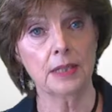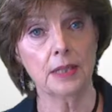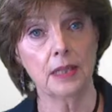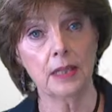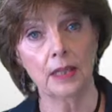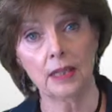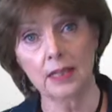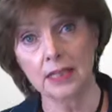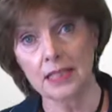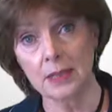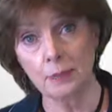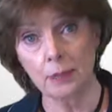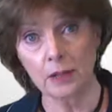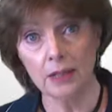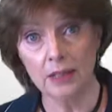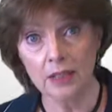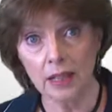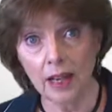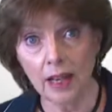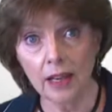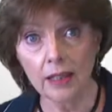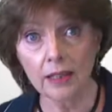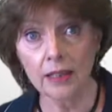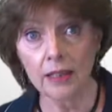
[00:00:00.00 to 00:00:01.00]
that let us
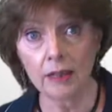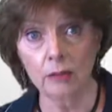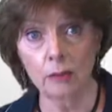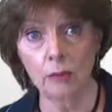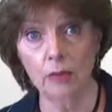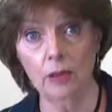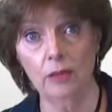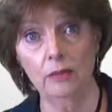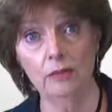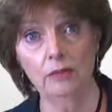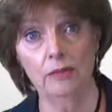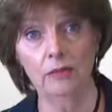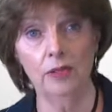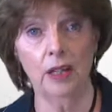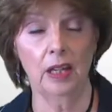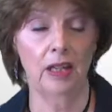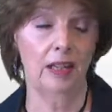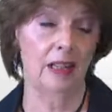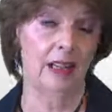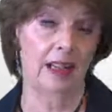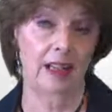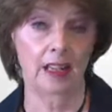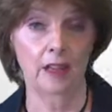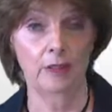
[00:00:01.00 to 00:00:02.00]
pretend that we've
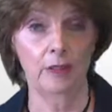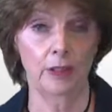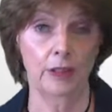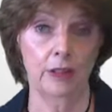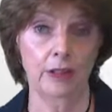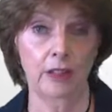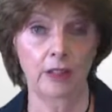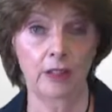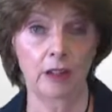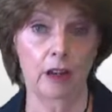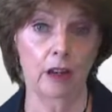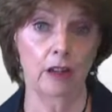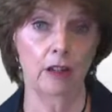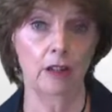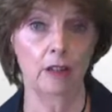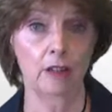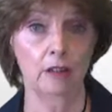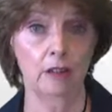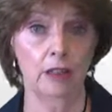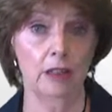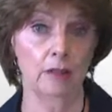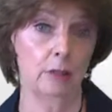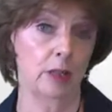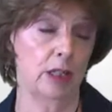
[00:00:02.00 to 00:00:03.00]
let everything
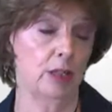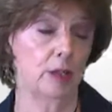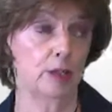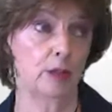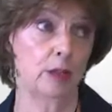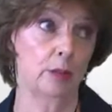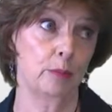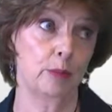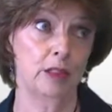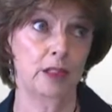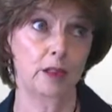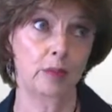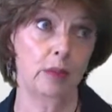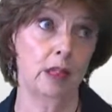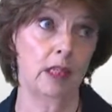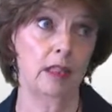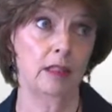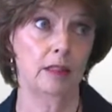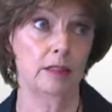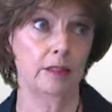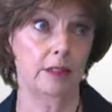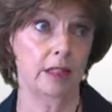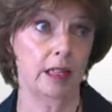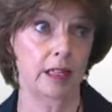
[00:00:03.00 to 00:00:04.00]
go and we're doing pretty
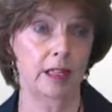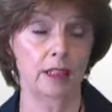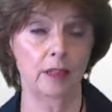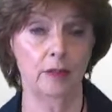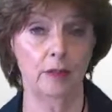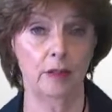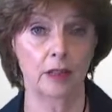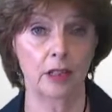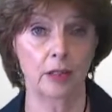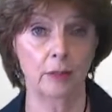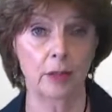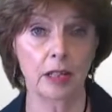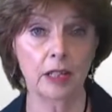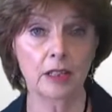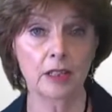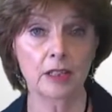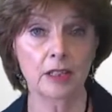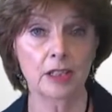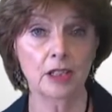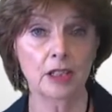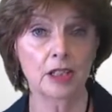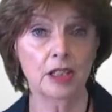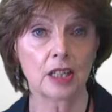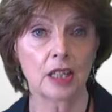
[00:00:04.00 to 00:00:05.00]
well, thank you very
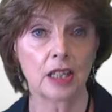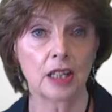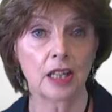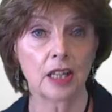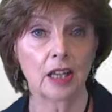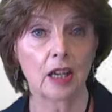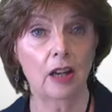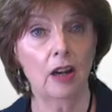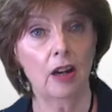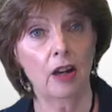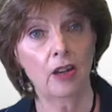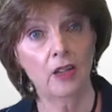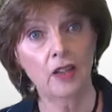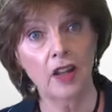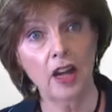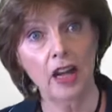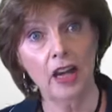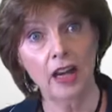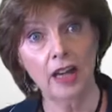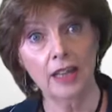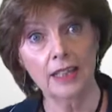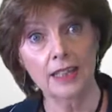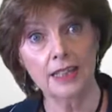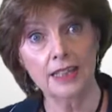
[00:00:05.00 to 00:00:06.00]
much, on the
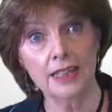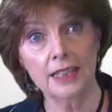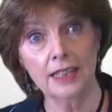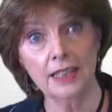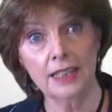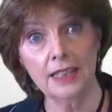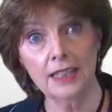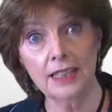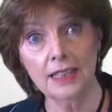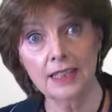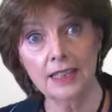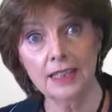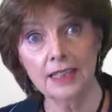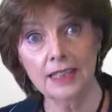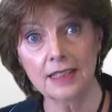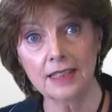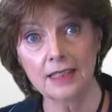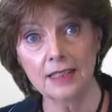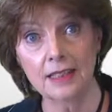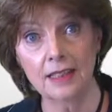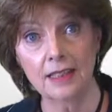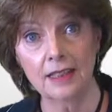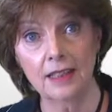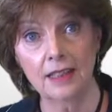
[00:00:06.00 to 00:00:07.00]
high seas.
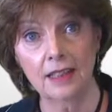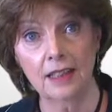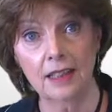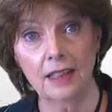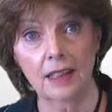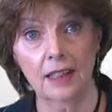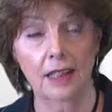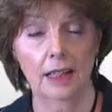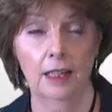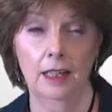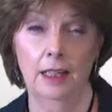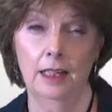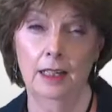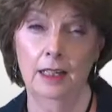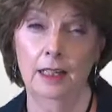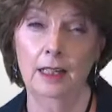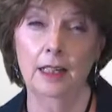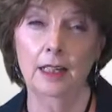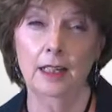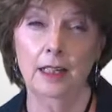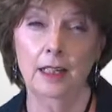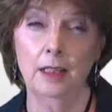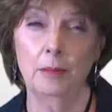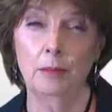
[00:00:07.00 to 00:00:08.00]

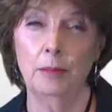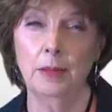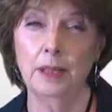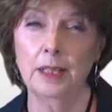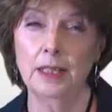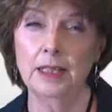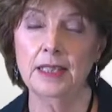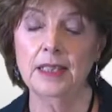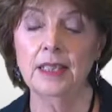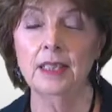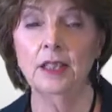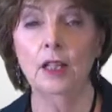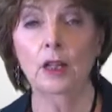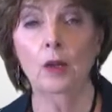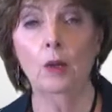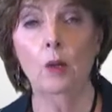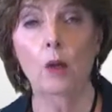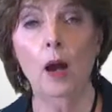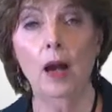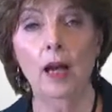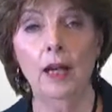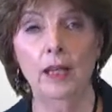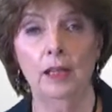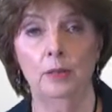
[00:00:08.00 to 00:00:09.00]
But it's in the
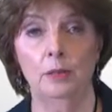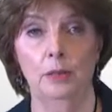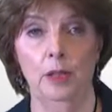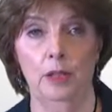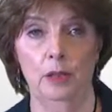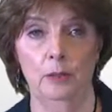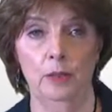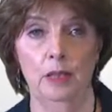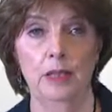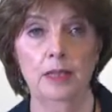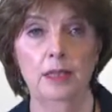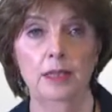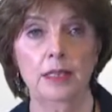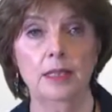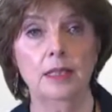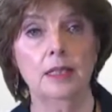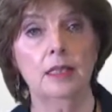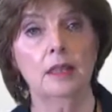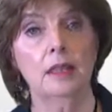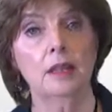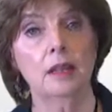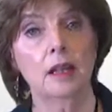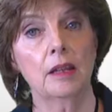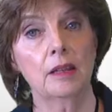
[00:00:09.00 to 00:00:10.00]
quiet moments
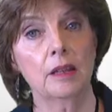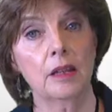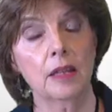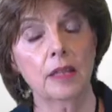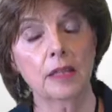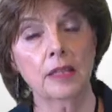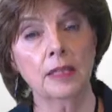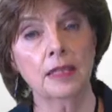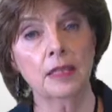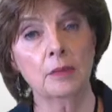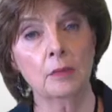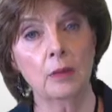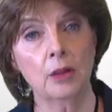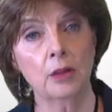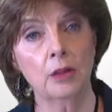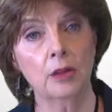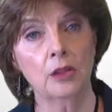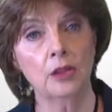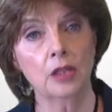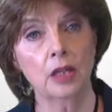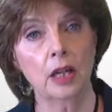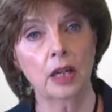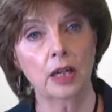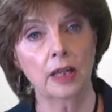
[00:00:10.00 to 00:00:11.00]
that things
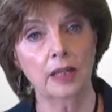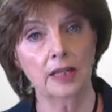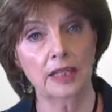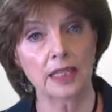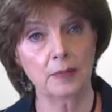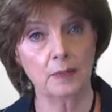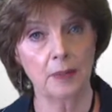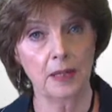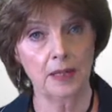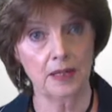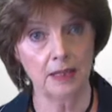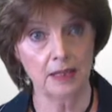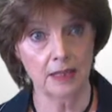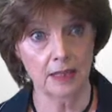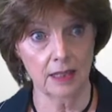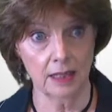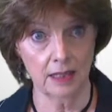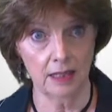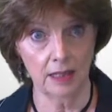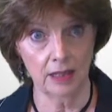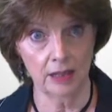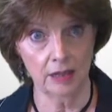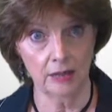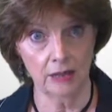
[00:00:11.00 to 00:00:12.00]
emerge
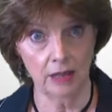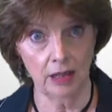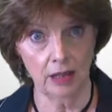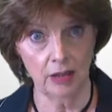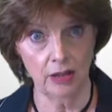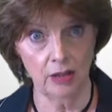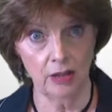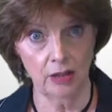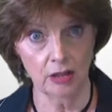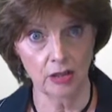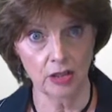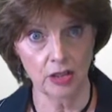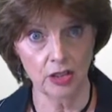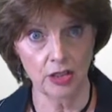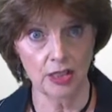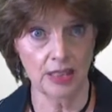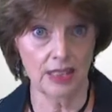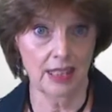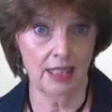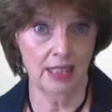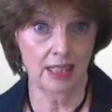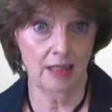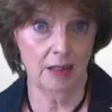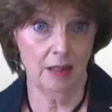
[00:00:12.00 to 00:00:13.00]
unexpectedly into our
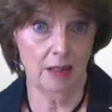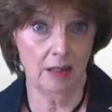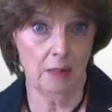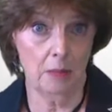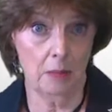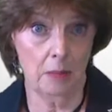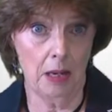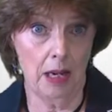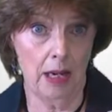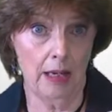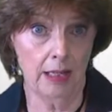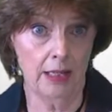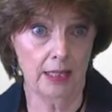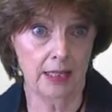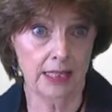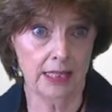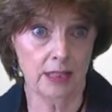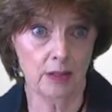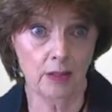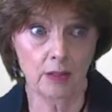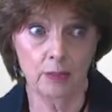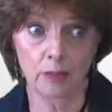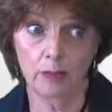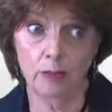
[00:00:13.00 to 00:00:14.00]
conscious
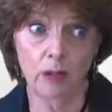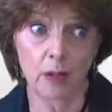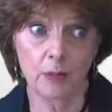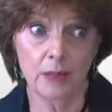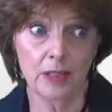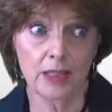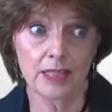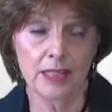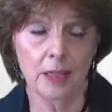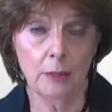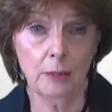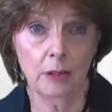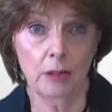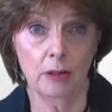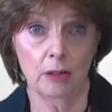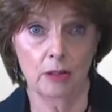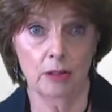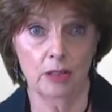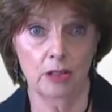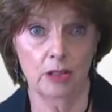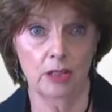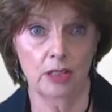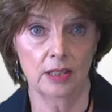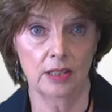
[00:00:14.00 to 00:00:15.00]
minds from the
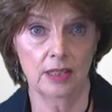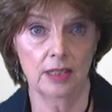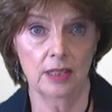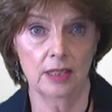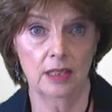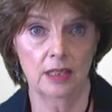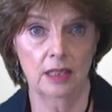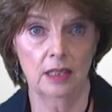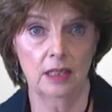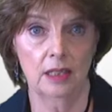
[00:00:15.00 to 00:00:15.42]
subconscious.